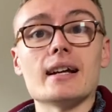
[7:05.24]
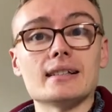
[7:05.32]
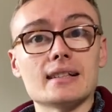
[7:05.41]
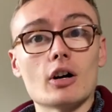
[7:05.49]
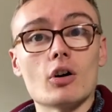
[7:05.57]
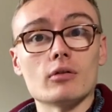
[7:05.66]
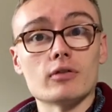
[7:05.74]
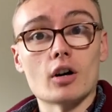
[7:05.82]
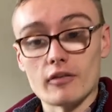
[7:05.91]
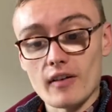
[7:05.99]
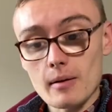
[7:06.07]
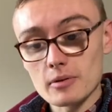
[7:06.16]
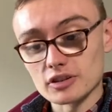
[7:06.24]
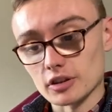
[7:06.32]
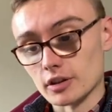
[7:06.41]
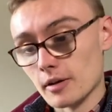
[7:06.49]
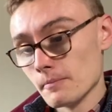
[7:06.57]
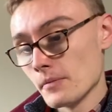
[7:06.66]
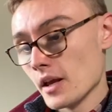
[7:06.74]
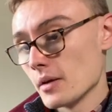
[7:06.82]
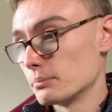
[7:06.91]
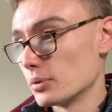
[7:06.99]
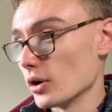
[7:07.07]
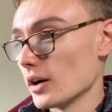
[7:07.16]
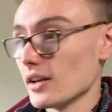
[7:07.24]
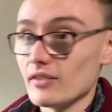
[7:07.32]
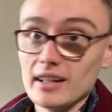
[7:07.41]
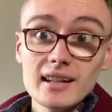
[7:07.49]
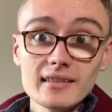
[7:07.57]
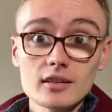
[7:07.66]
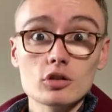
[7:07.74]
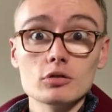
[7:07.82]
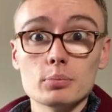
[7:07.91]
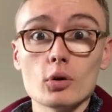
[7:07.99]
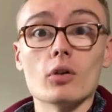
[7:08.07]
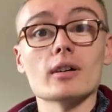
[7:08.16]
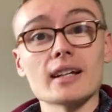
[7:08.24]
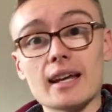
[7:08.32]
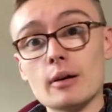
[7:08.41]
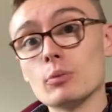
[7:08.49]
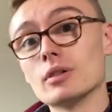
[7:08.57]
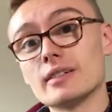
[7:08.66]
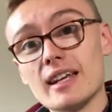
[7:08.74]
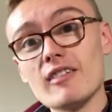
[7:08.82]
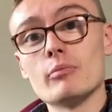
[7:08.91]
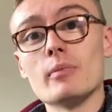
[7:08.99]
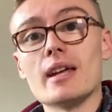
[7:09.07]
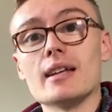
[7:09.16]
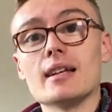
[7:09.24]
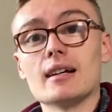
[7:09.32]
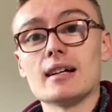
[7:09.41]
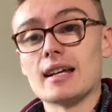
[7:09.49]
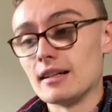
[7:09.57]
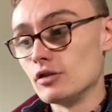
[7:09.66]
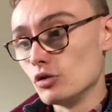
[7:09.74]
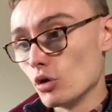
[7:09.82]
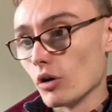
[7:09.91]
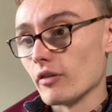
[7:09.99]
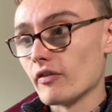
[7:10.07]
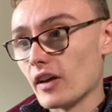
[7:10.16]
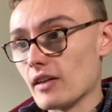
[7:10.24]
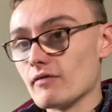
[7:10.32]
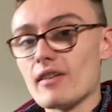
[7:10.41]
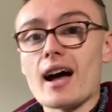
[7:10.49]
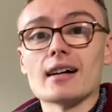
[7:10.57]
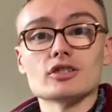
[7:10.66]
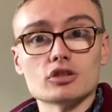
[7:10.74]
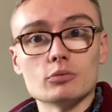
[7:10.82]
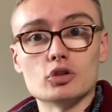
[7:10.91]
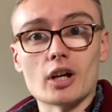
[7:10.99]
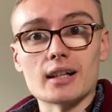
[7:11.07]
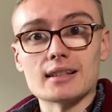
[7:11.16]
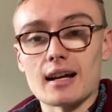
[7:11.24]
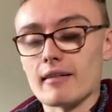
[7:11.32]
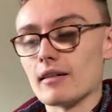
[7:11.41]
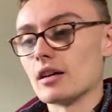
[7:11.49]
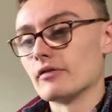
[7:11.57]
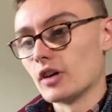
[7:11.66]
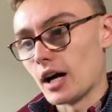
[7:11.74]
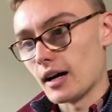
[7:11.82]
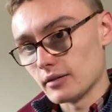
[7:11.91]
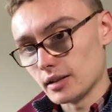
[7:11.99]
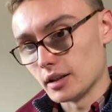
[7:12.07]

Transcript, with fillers: picked it off Amazon. But if it is a good book, it will give me enough in that subject area that,